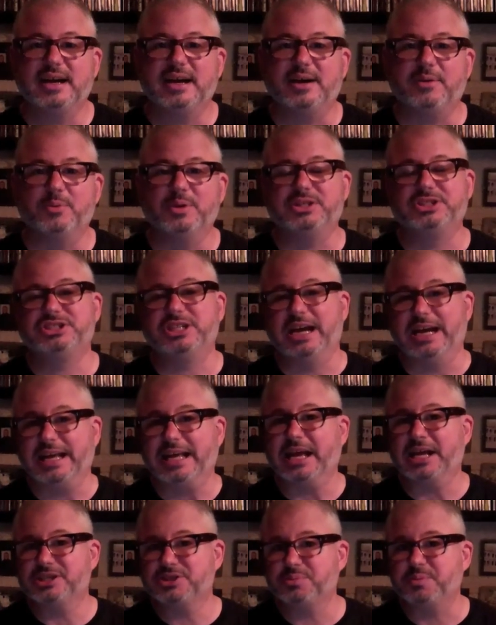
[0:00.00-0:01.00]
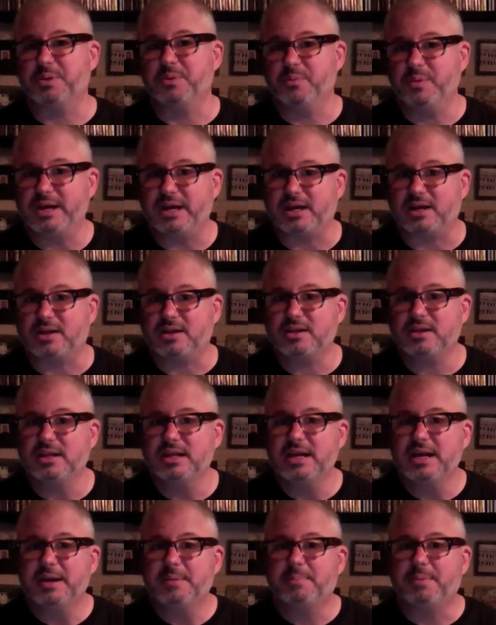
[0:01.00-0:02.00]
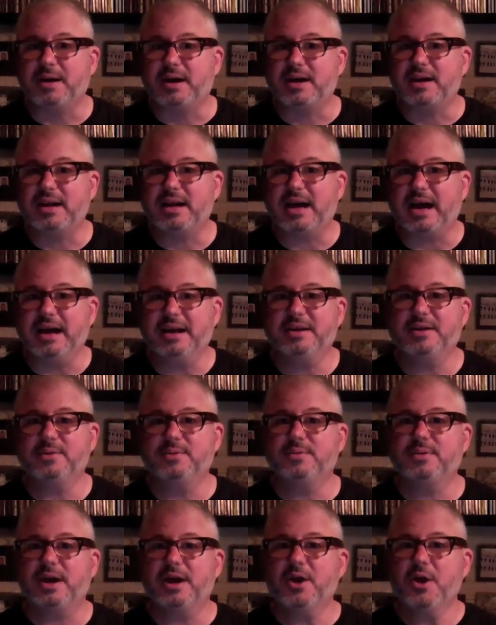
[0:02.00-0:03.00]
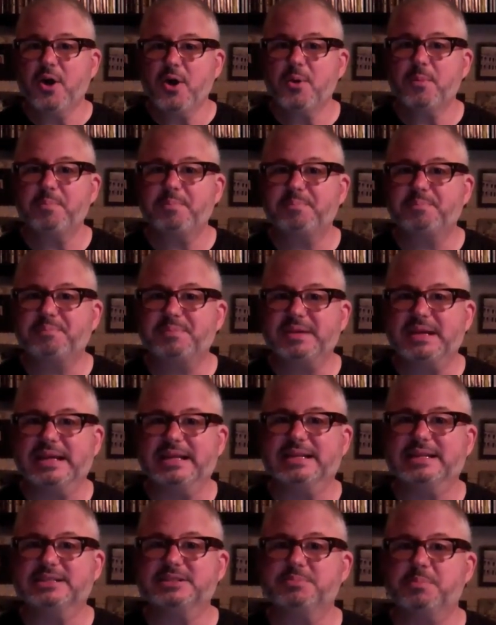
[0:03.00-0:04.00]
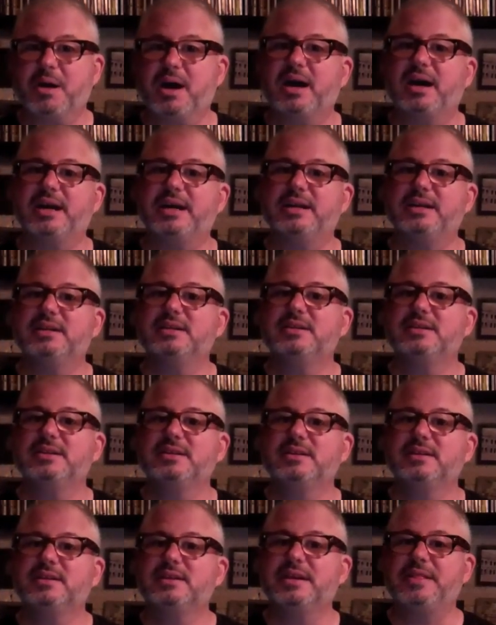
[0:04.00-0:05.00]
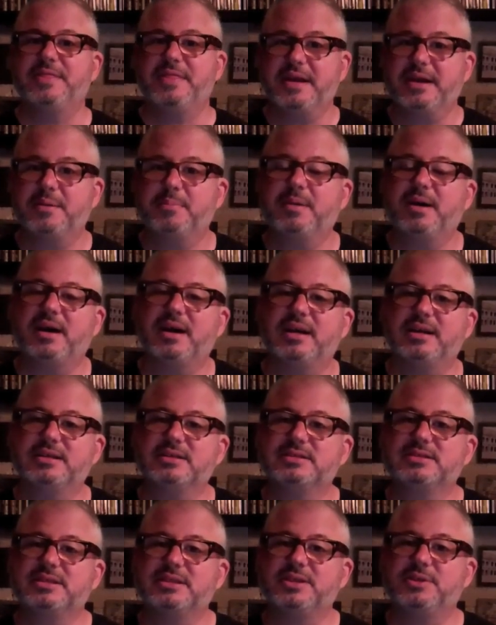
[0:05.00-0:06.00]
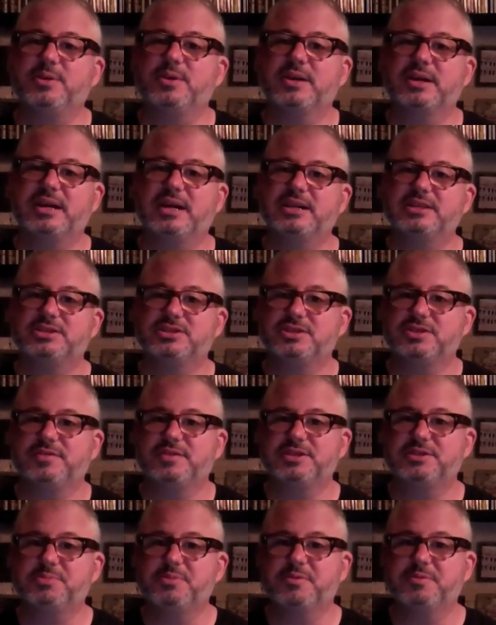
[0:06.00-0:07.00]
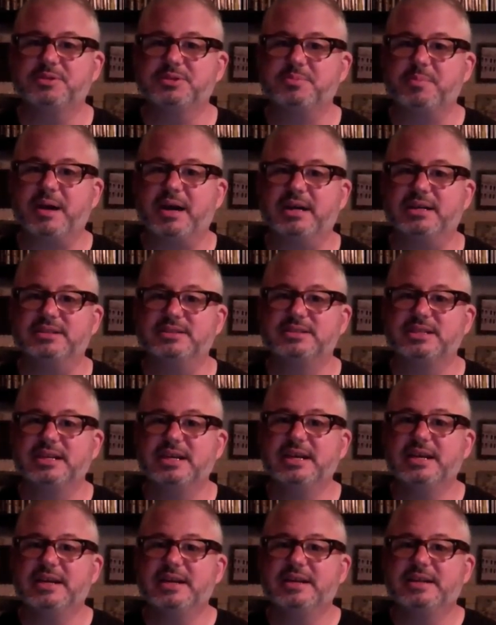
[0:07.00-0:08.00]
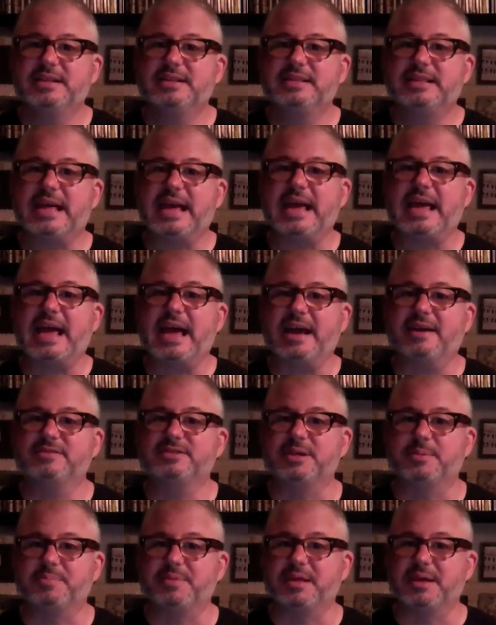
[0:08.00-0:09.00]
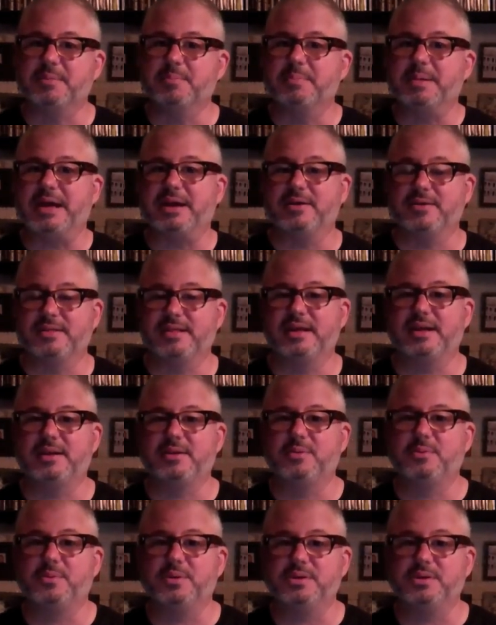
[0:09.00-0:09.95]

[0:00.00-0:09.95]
Which I guess we will, but I hope in his mind, in their minds, in the organizers of this movement's minds, they have something better than